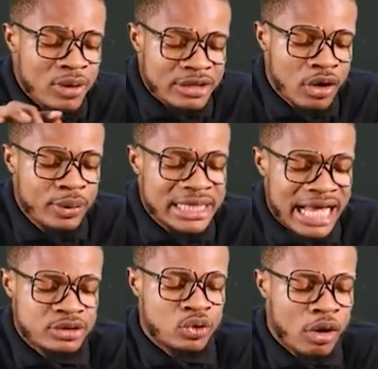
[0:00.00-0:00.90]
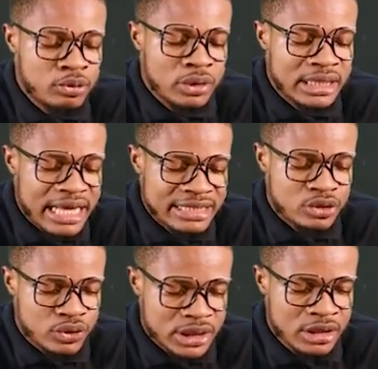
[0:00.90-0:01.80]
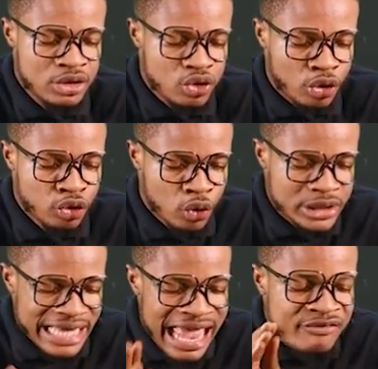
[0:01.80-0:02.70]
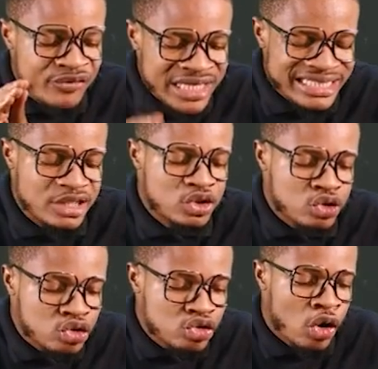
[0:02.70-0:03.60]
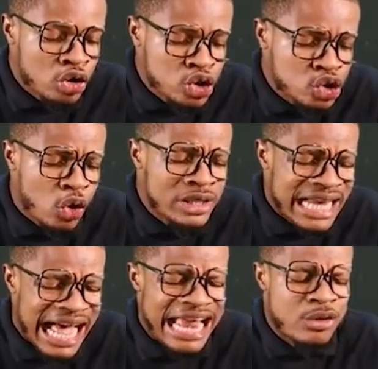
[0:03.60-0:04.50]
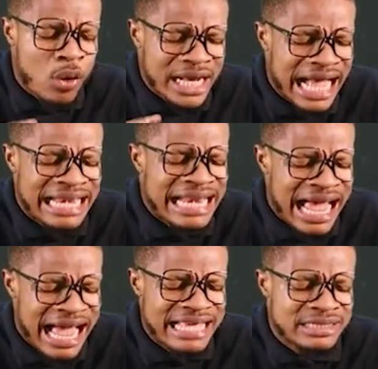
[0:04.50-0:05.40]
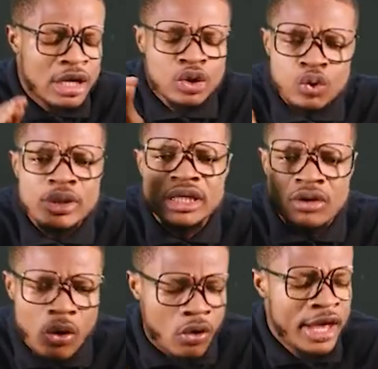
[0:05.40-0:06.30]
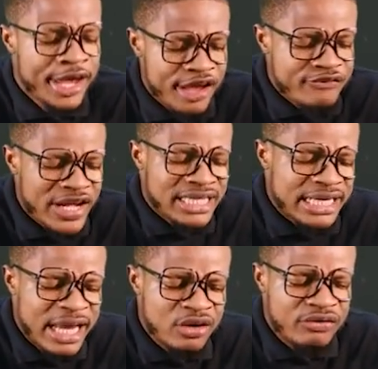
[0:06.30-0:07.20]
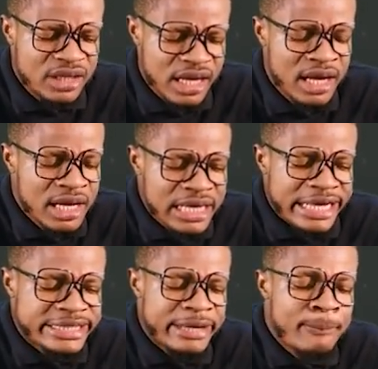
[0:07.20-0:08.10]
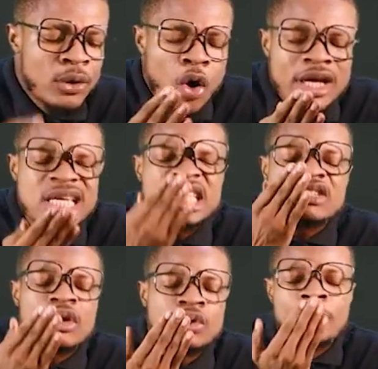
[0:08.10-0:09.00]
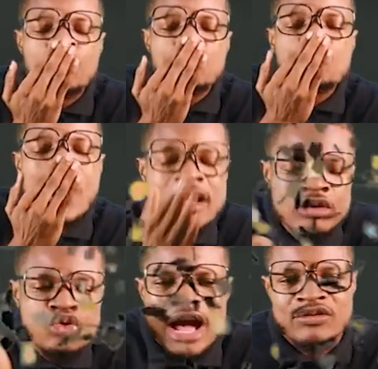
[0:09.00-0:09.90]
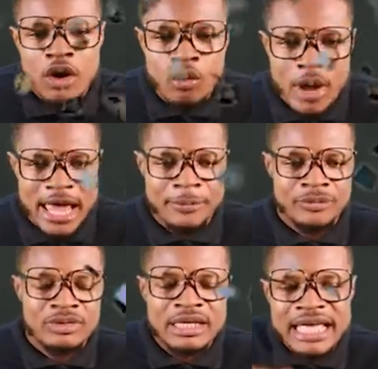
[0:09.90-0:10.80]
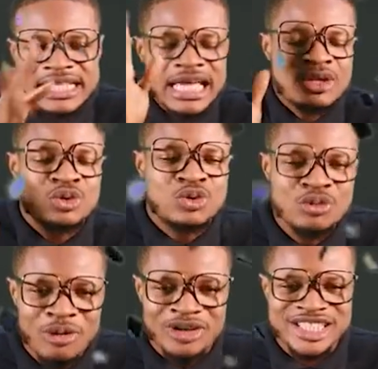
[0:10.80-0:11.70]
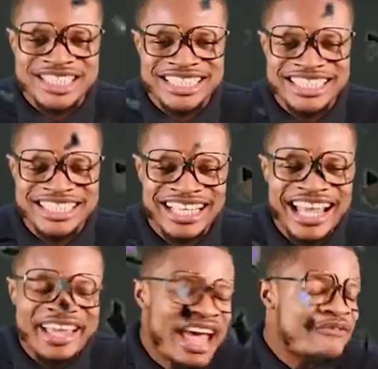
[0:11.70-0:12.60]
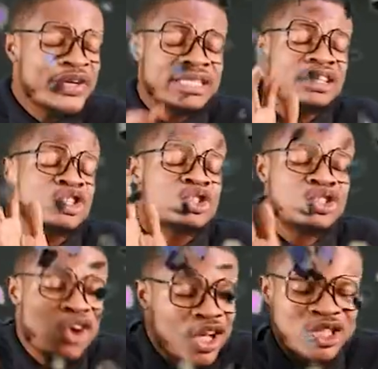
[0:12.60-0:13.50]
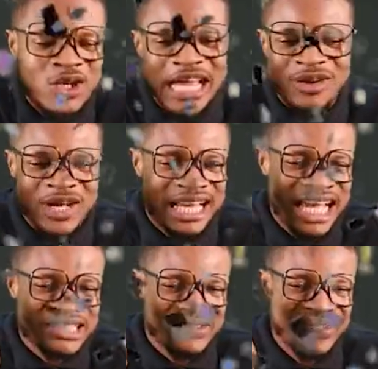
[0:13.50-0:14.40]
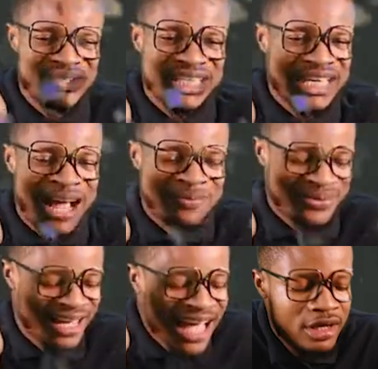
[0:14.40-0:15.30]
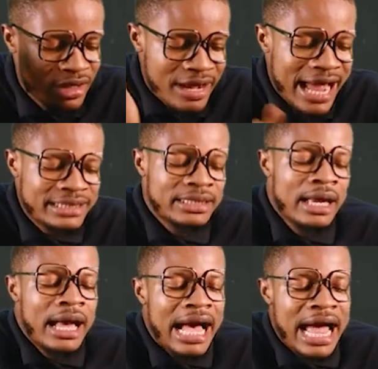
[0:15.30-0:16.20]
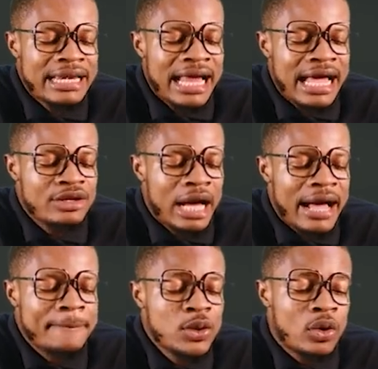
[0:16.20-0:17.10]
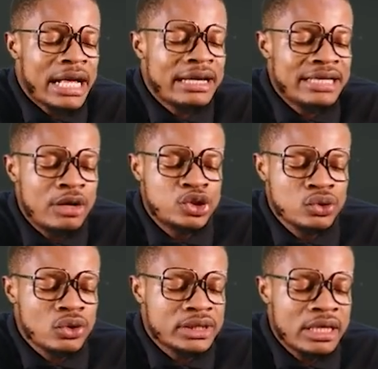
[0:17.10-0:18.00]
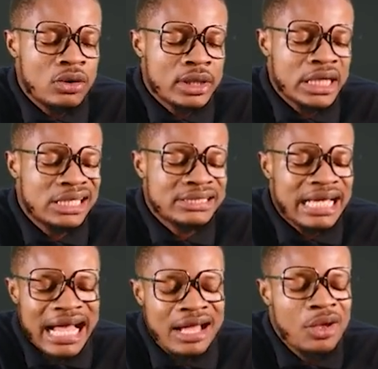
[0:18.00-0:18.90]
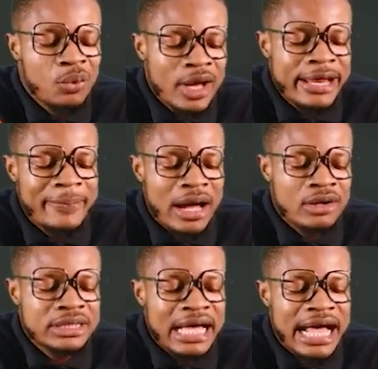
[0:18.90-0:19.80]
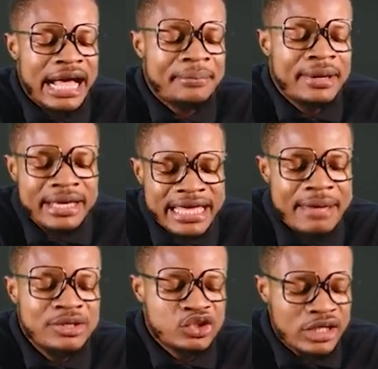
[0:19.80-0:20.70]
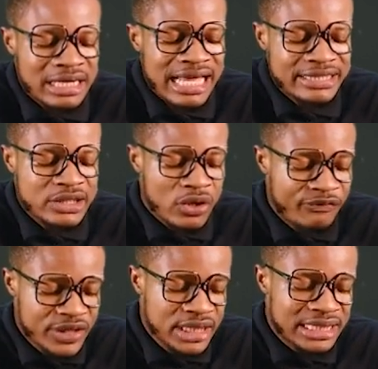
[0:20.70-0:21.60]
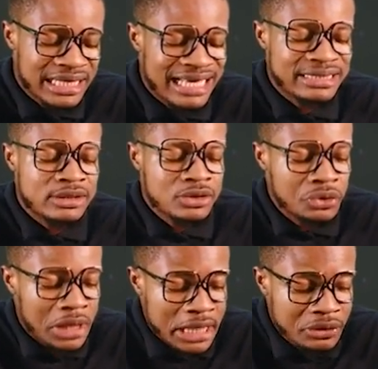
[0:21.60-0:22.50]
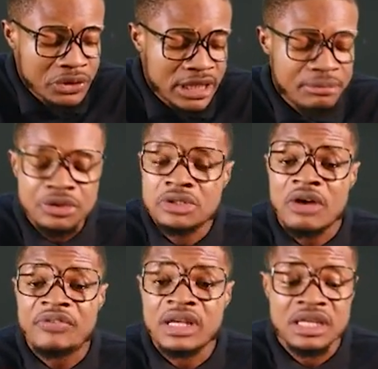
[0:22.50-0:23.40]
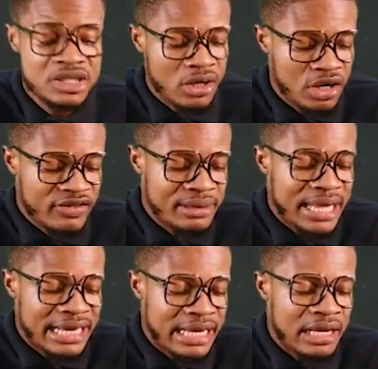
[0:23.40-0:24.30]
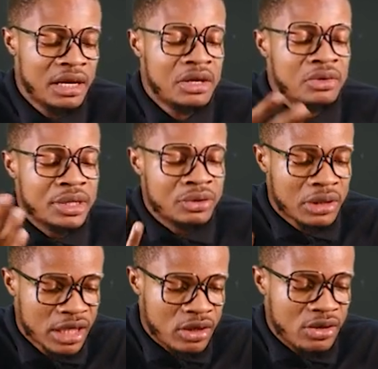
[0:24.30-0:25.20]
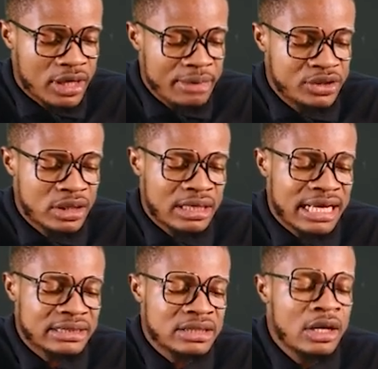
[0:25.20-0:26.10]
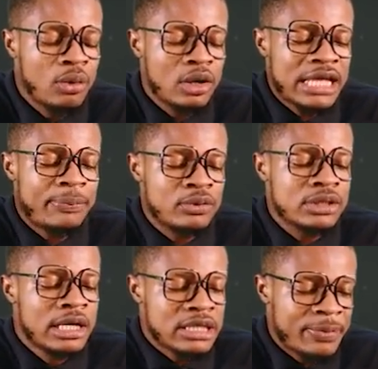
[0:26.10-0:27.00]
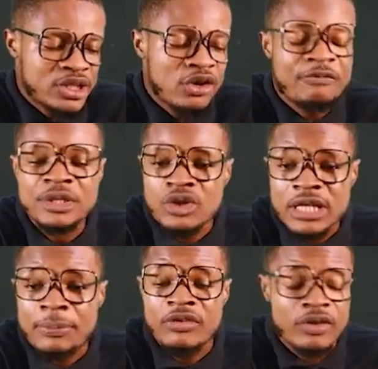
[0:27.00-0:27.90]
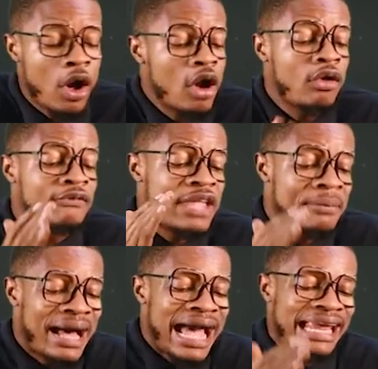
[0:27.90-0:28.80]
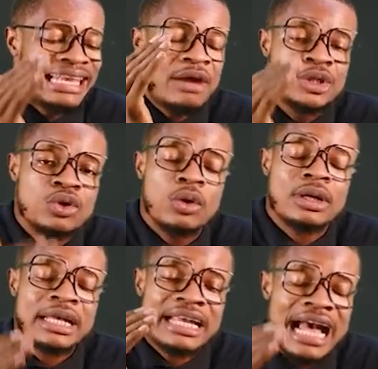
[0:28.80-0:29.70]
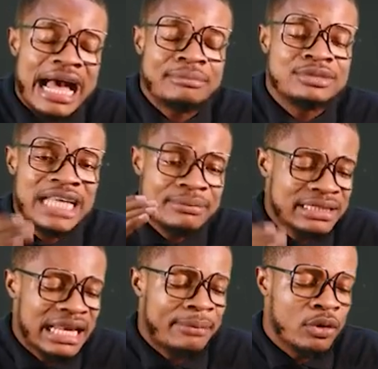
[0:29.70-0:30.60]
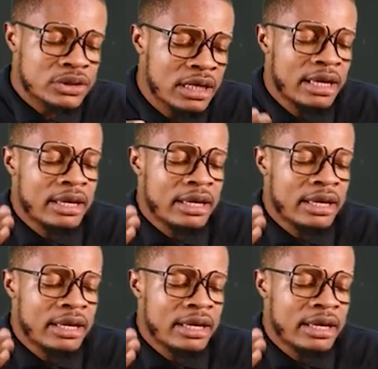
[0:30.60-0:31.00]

are done with that. You come to the next. You see your notes. Everything structured and organized to the core. In fact, at the end of the day, there is a blow kiss for you. You have done well. Get out. You too much. Everything is structured and organized for you in the app, right? And you can now choose to say, okay, sir, what about chemistry classes or physics classes? You can do same. Use of English, all of them, they are there. When you click on your chemistry classes, what happens? Separation of mixtures and purification. All of them are in line with your JAMB syllabus.